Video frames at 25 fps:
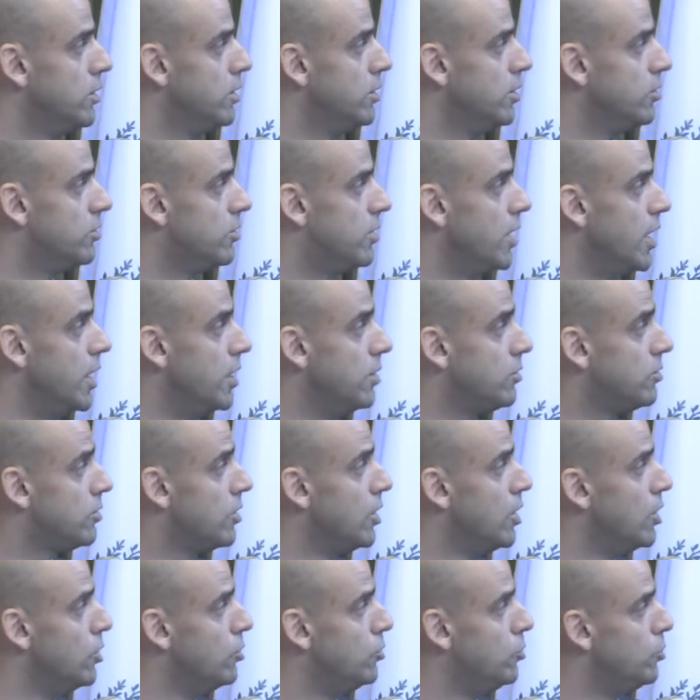these
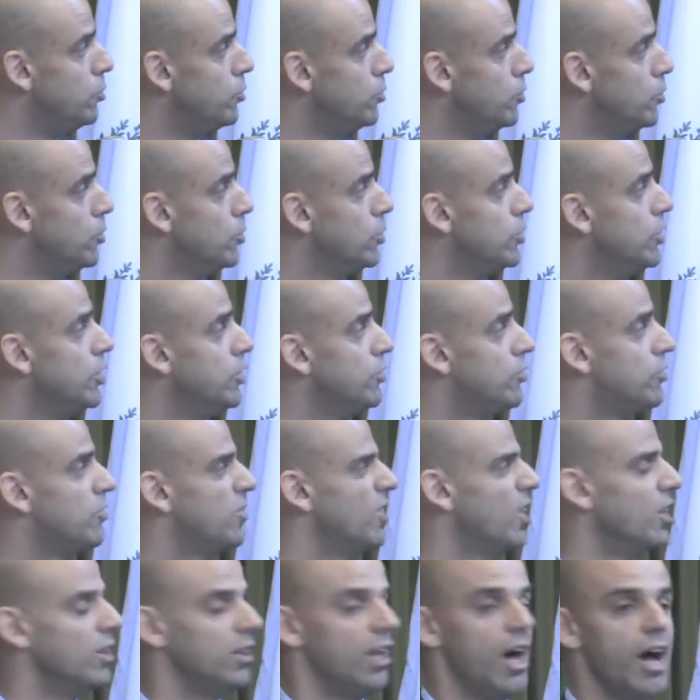days, to
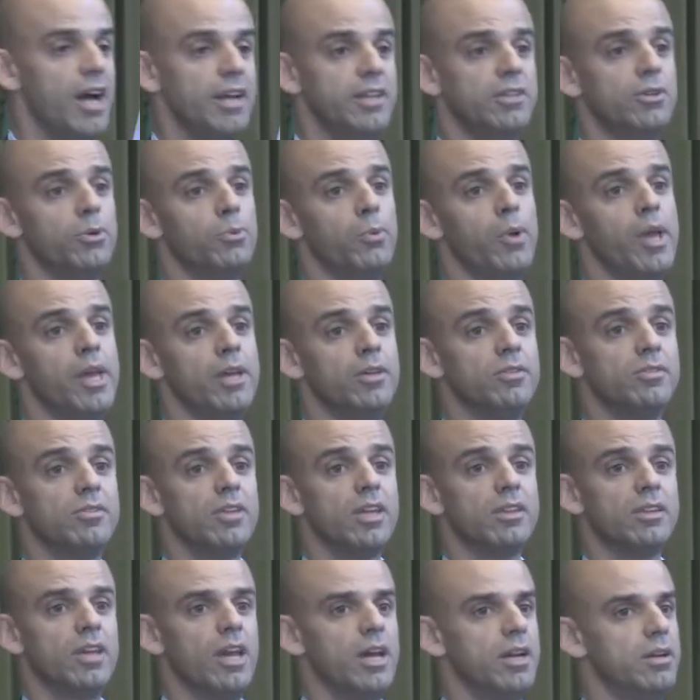these aligned arrays
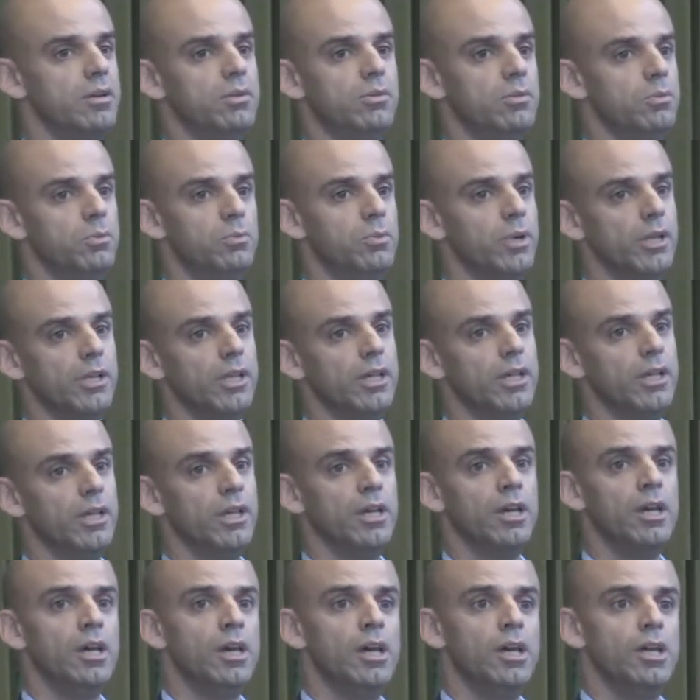that can
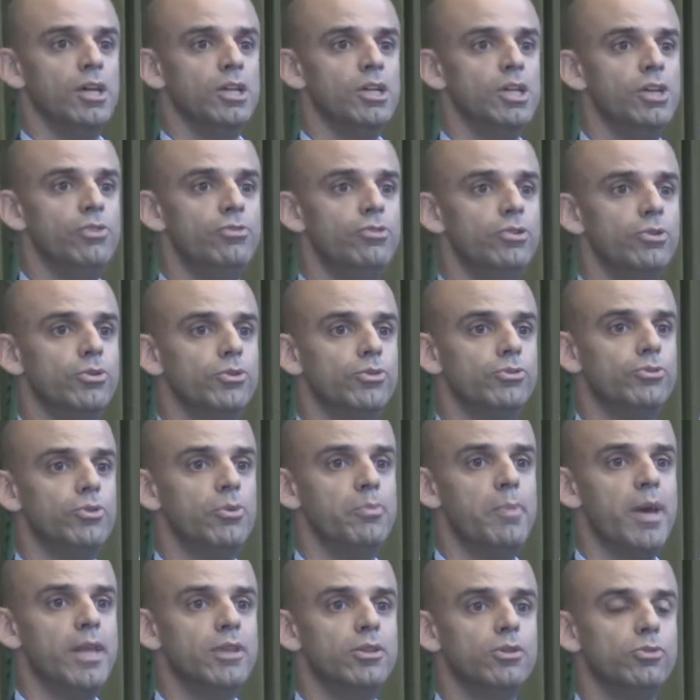really give you a
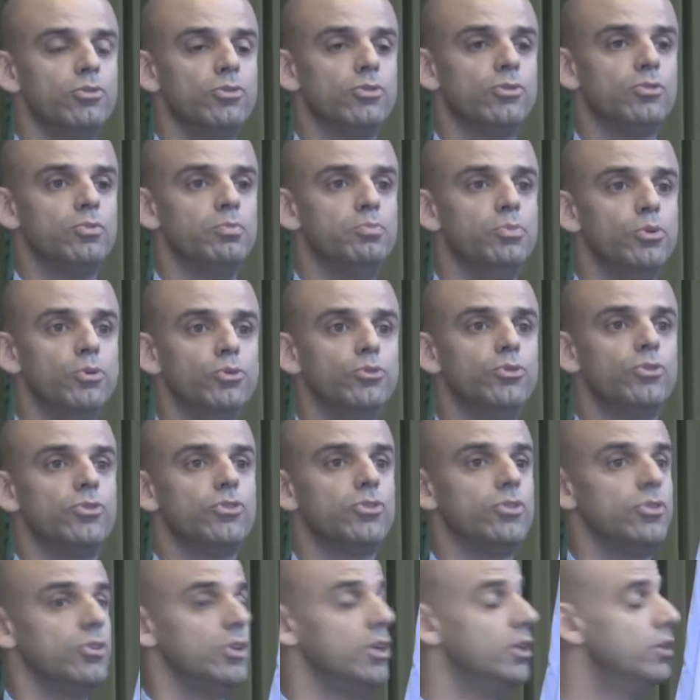tremendous
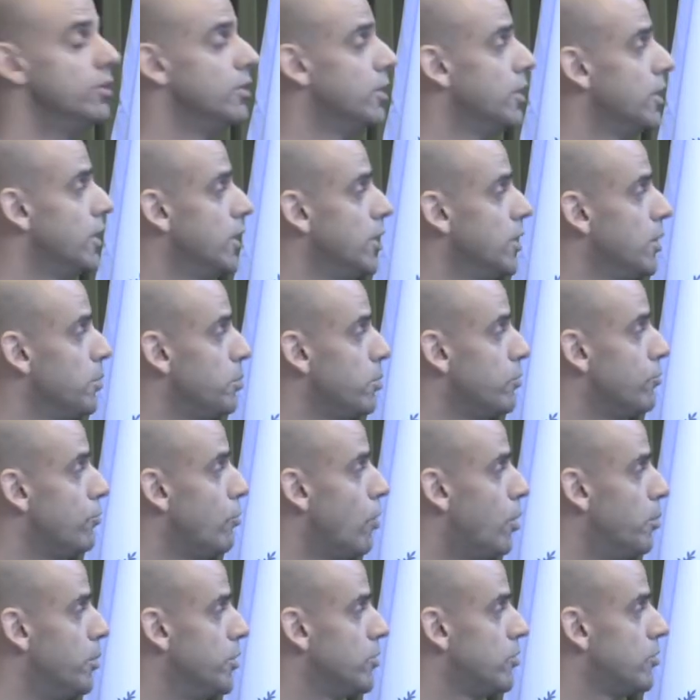boost in the
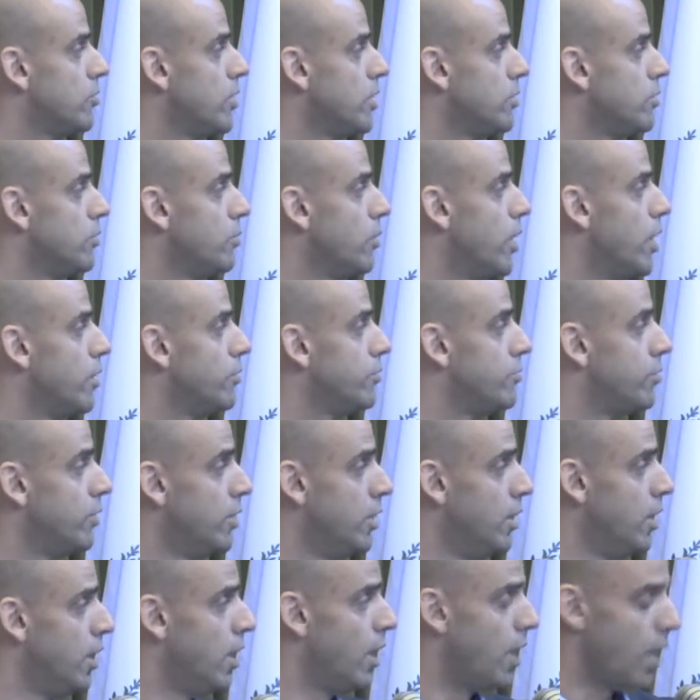performance that you have.
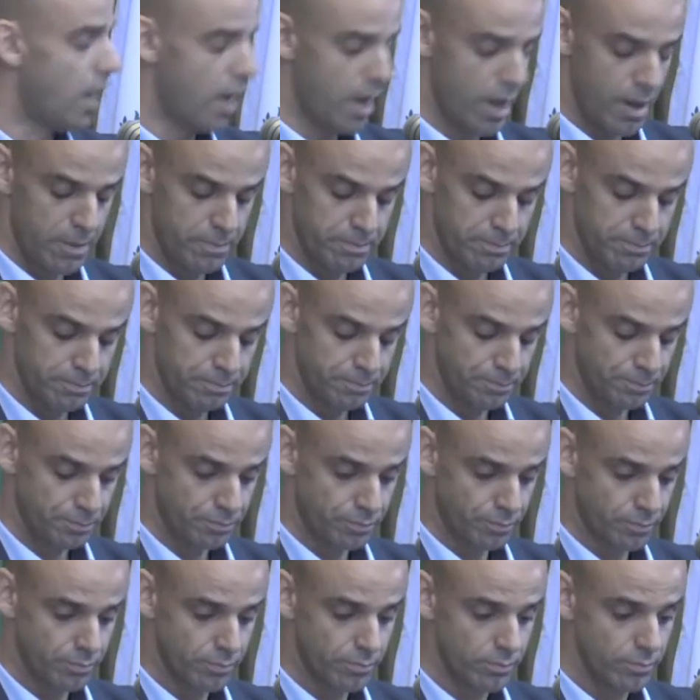
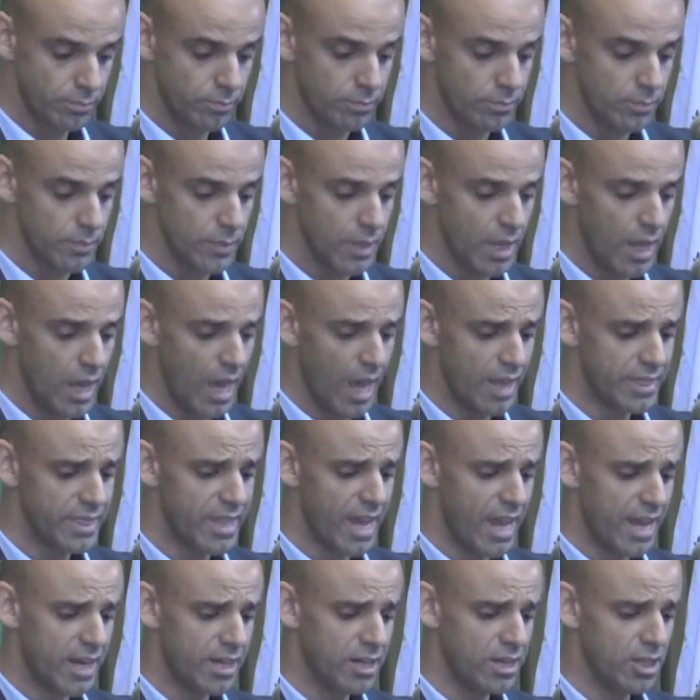And
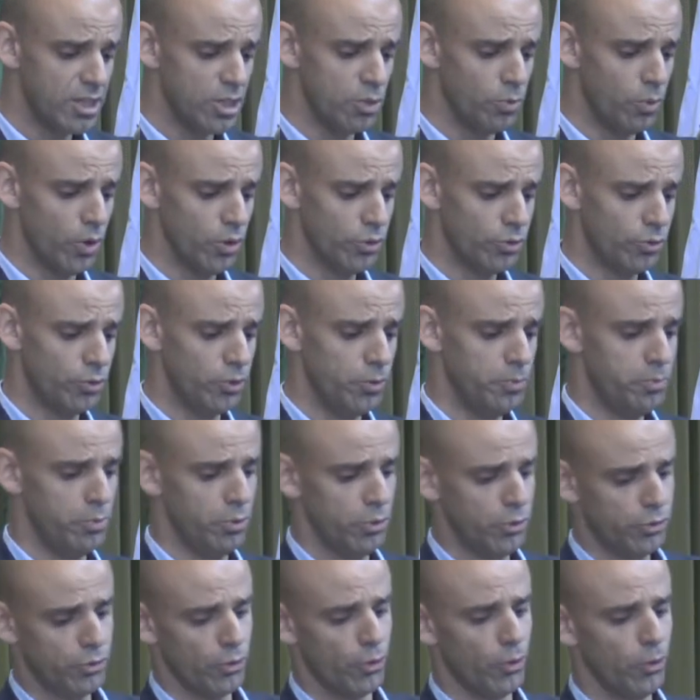then you want to
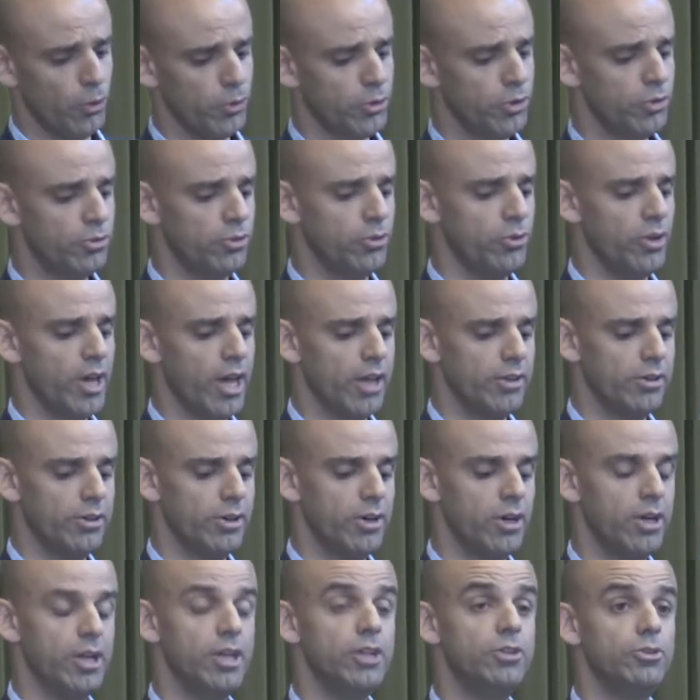put all this
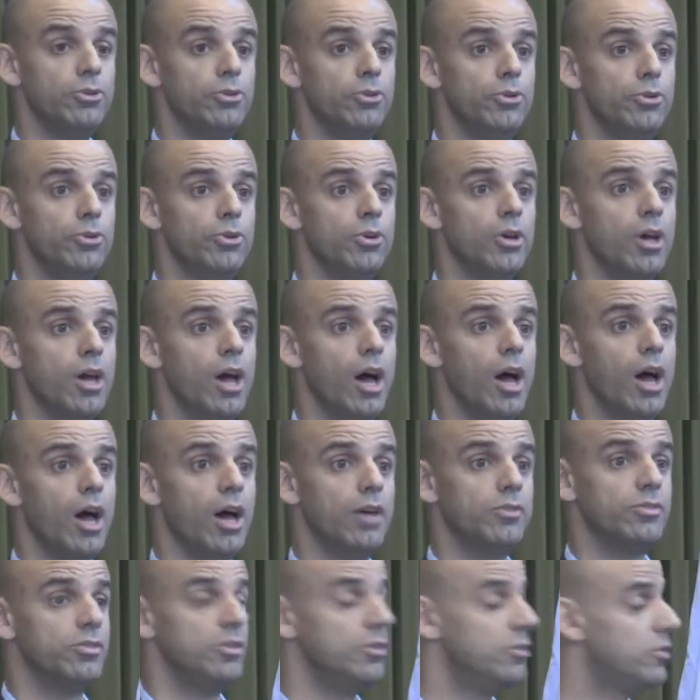together into
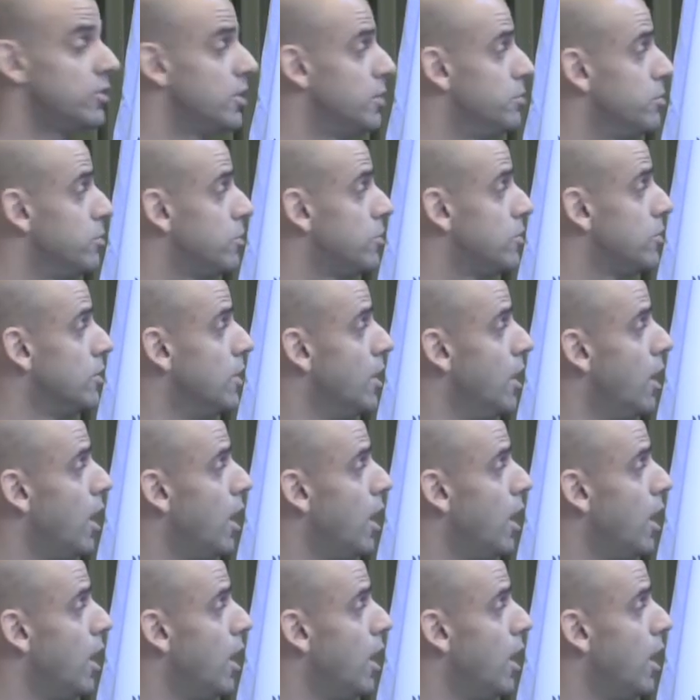systems.